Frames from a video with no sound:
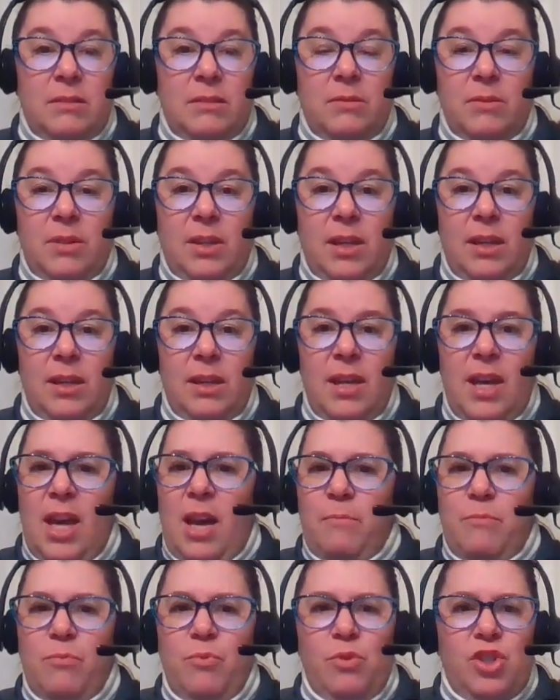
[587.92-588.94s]
Okay.
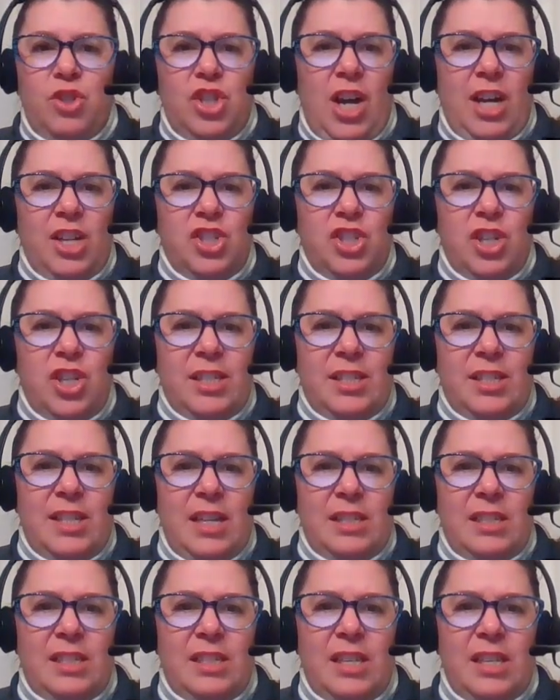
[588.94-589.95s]
Muchachas
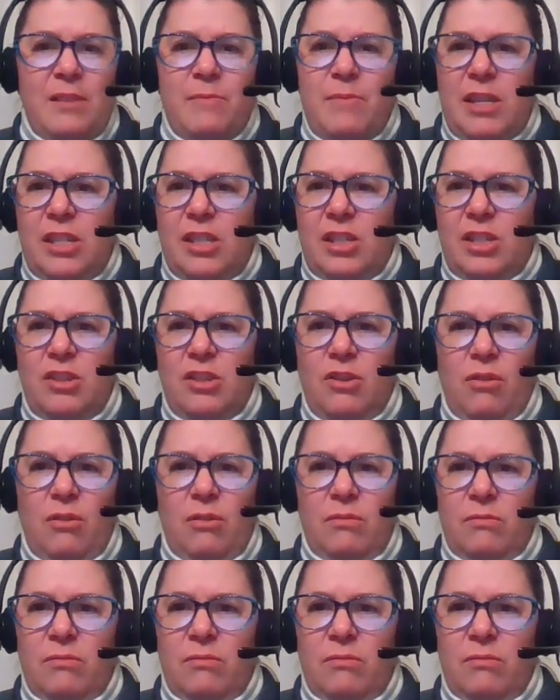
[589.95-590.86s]
del servicio.